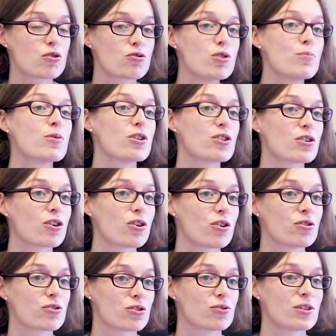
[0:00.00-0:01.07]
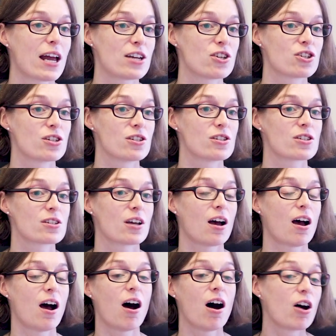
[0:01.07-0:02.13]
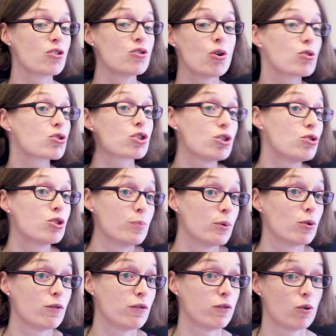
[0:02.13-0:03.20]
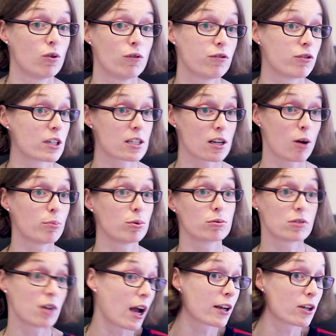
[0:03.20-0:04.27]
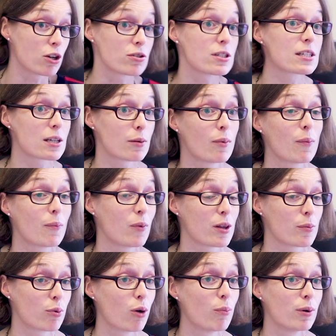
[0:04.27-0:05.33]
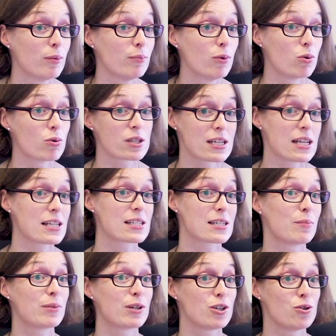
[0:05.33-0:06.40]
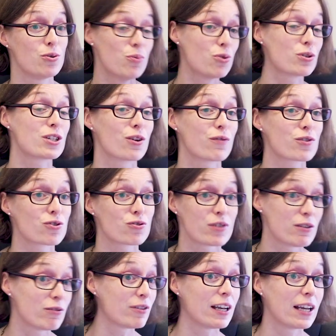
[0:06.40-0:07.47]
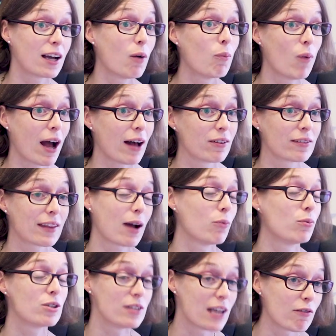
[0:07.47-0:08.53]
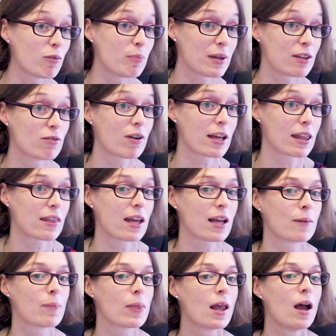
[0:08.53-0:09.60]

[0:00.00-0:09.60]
Group consultations are not suitable for example, diagnosing someone with a problem or seeing somebody who walks in off the street feeling unwell. That would never be the right thing.